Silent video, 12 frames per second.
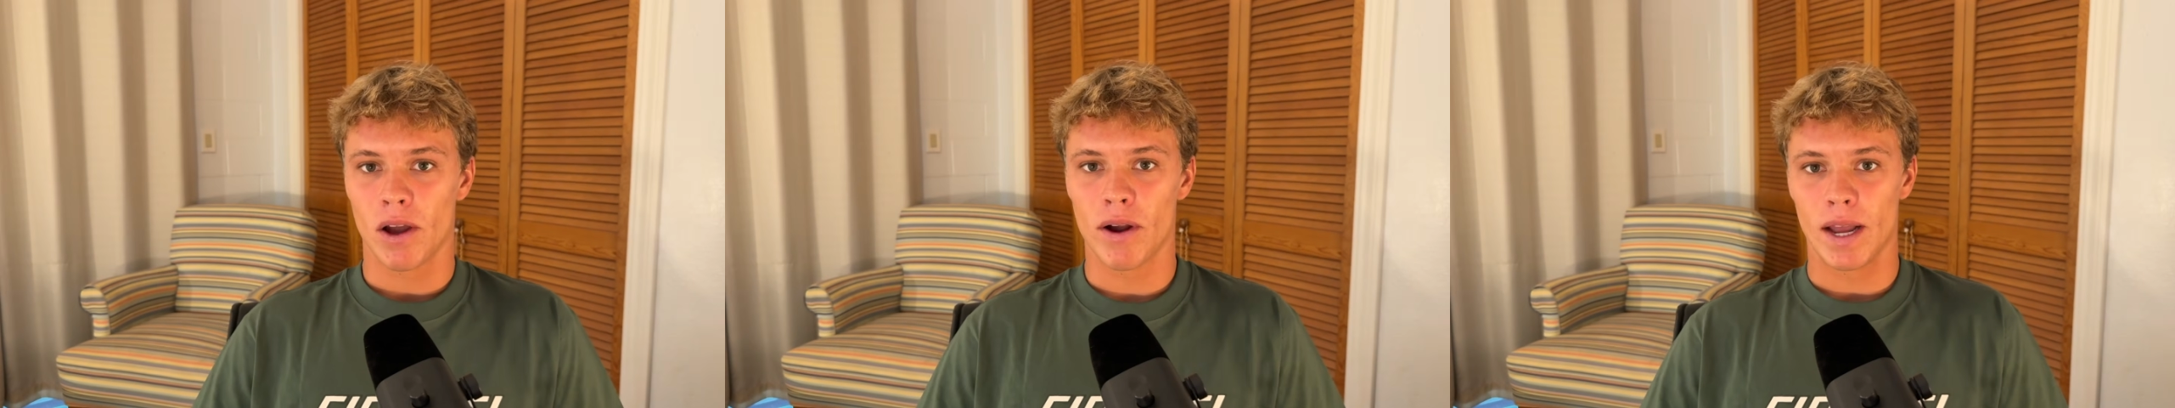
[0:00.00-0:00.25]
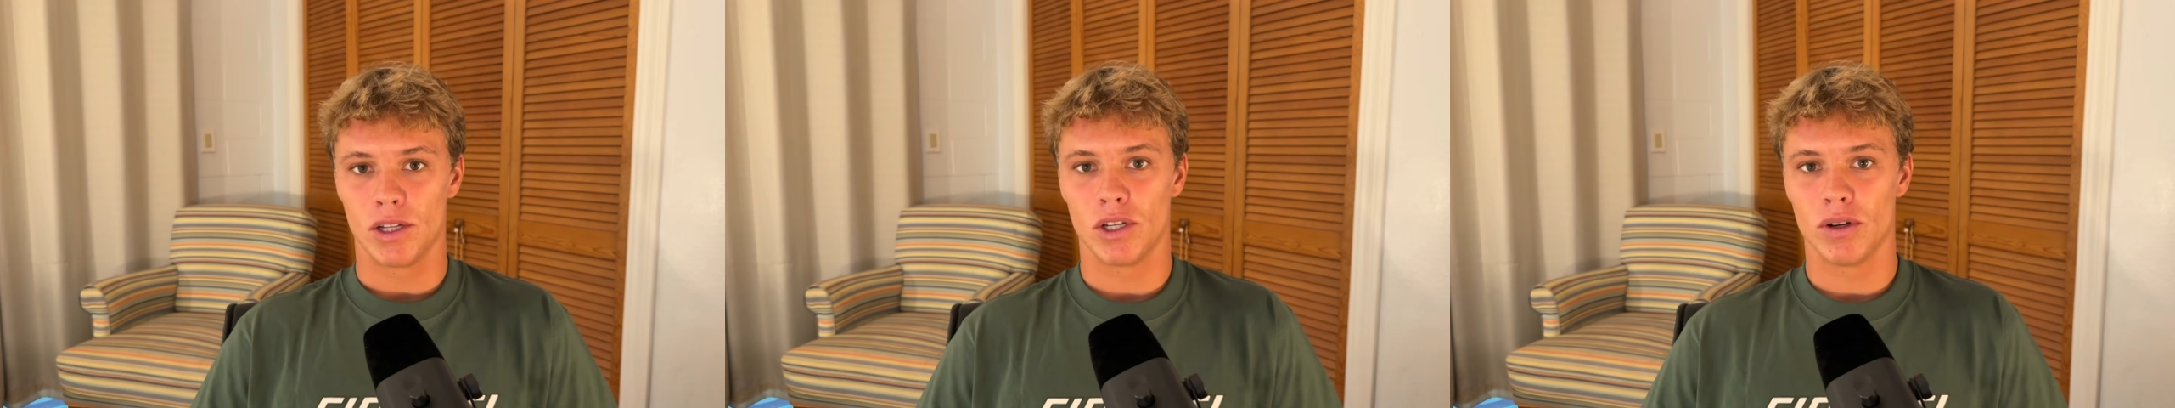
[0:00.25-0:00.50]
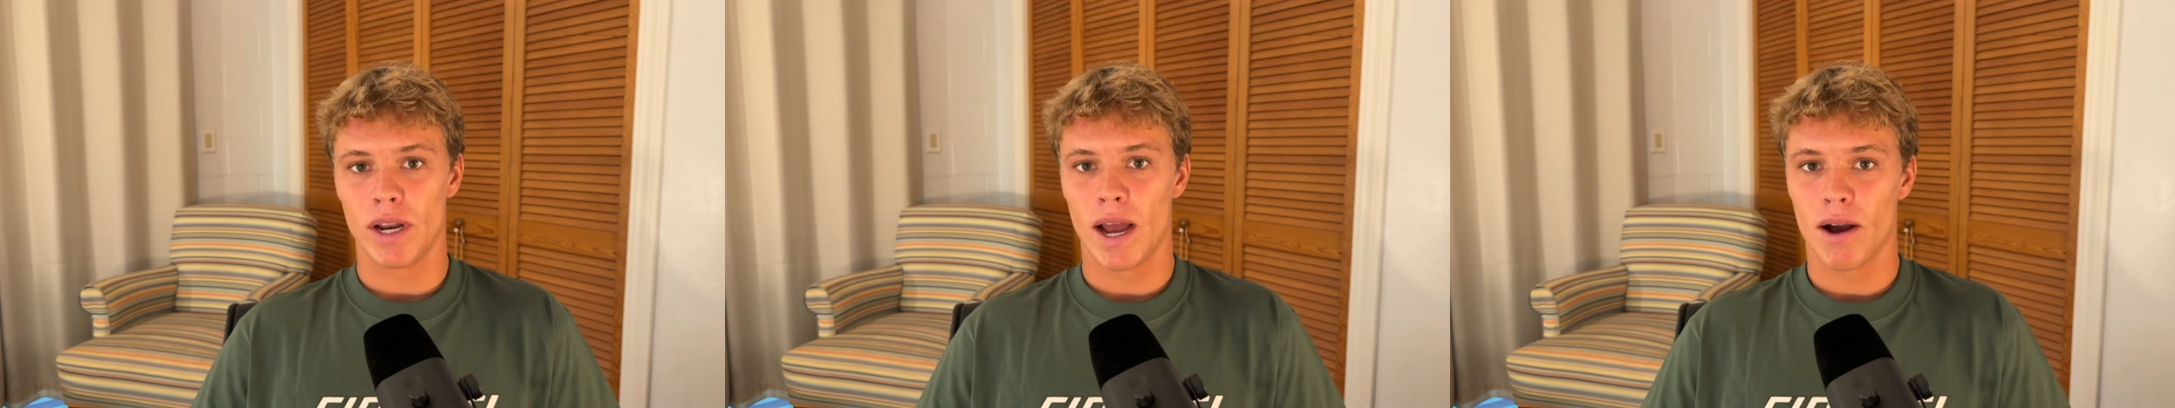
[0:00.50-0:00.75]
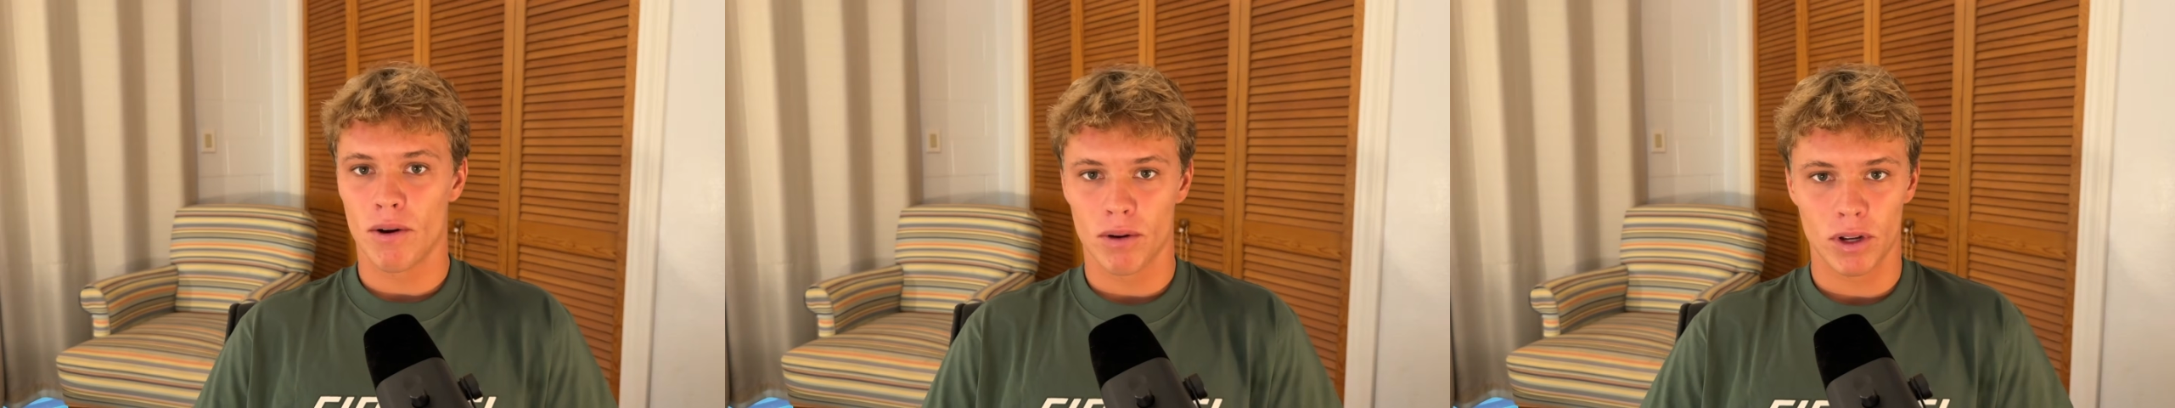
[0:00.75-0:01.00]
Okay, so
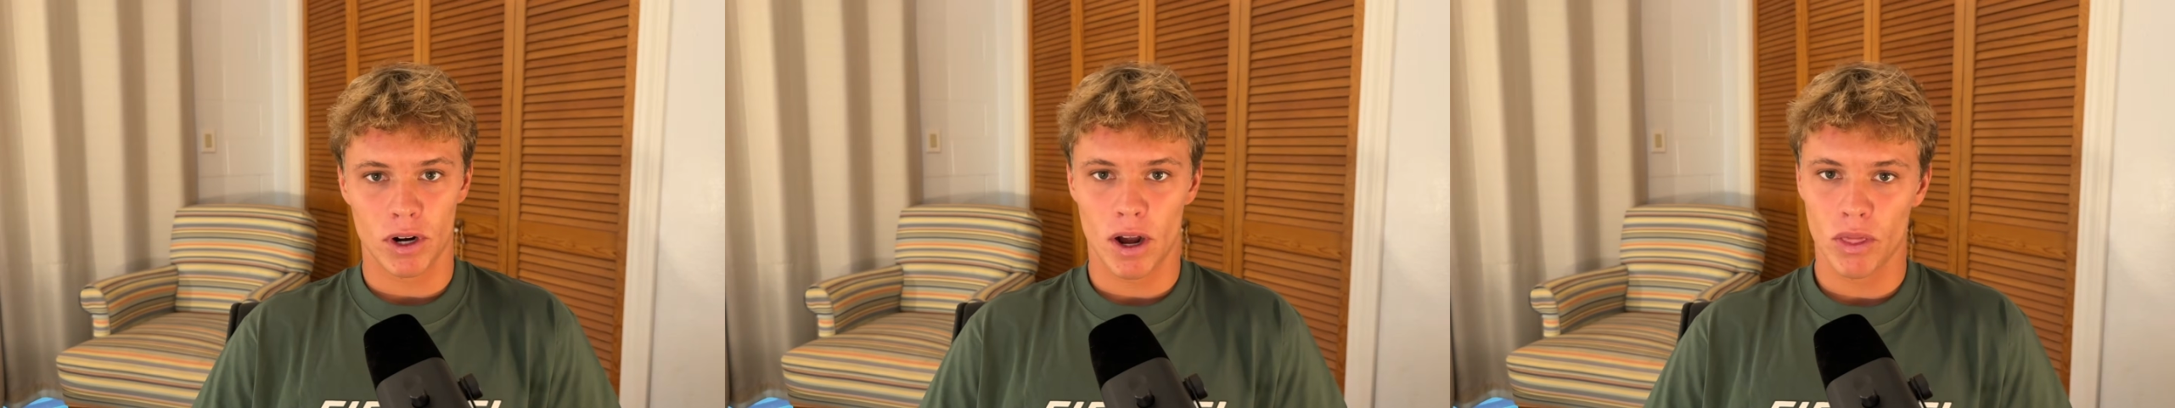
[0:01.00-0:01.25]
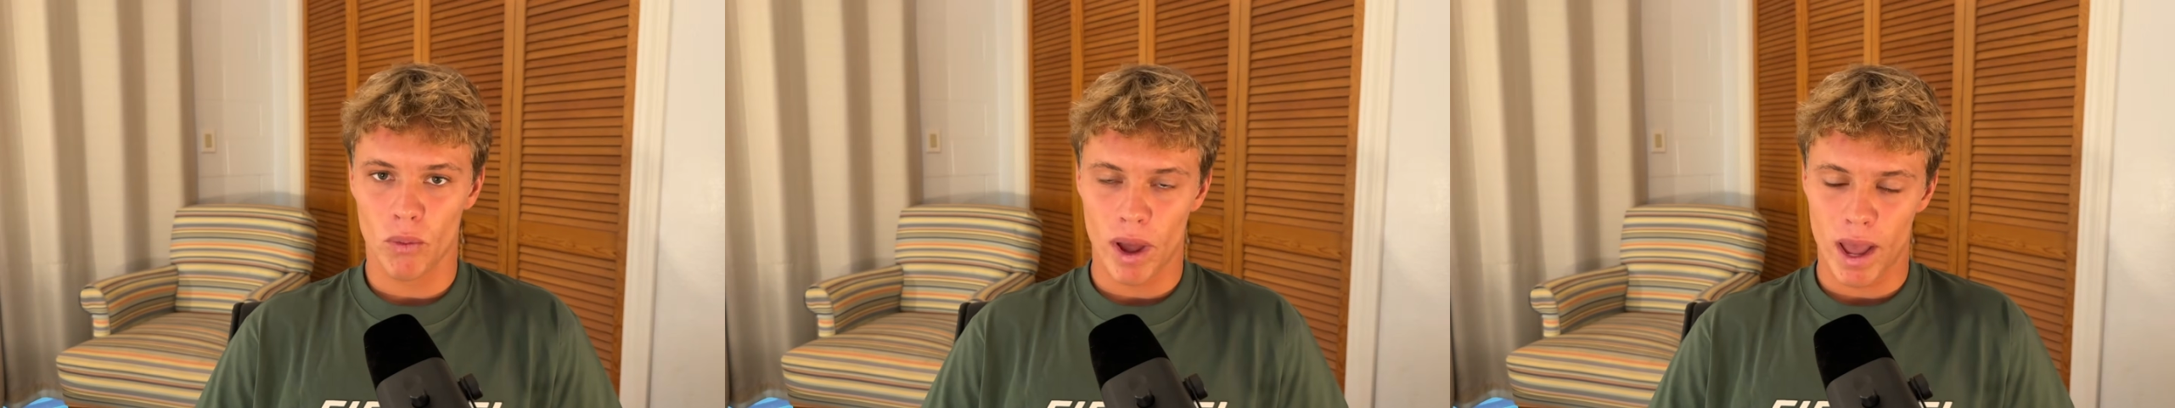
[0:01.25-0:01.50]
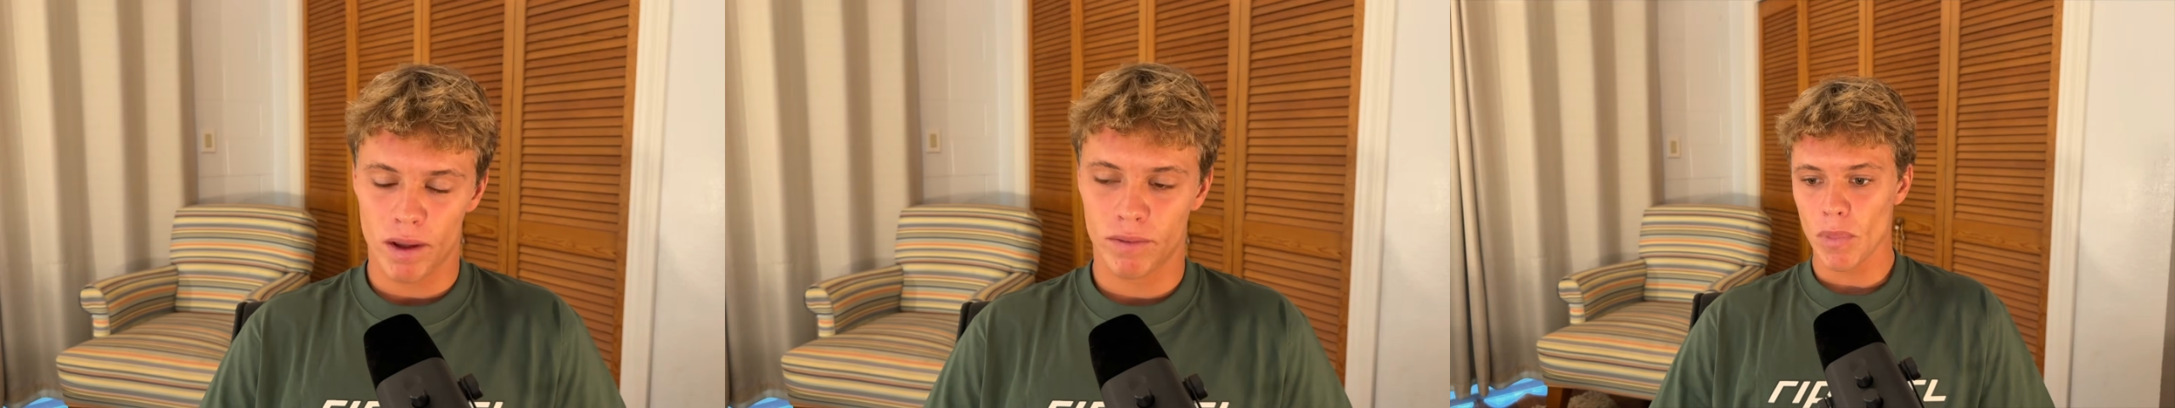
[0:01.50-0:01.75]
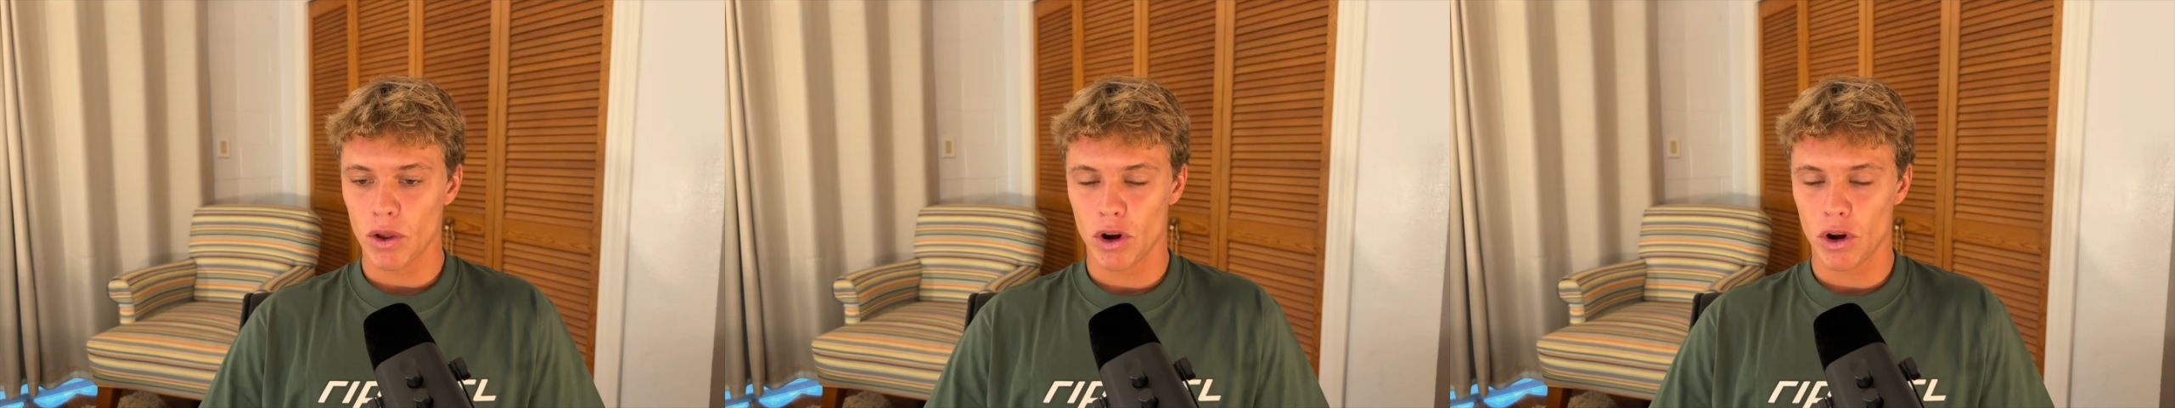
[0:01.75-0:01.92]
now you're on the wave,